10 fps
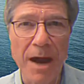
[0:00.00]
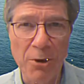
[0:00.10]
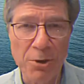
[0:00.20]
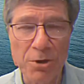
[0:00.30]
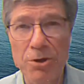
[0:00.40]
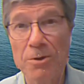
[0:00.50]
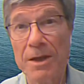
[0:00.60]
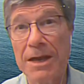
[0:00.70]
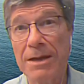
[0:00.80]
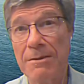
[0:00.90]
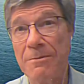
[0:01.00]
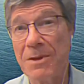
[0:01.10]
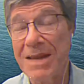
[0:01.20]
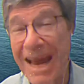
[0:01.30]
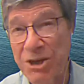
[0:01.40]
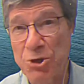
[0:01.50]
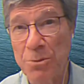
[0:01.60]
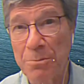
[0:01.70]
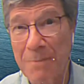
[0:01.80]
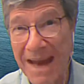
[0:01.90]
article in
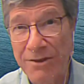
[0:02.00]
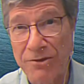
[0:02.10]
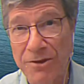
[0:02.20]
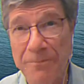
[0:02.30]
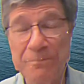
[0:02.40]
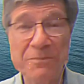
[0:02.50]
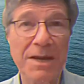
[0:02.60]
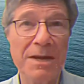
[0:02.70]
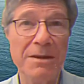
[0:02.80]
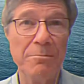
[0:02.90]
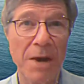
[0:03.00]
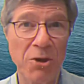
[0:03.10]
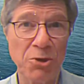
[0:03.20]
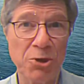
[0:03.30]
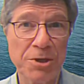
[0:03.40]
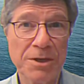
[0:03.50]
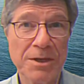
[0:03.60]
Nature Medicine in March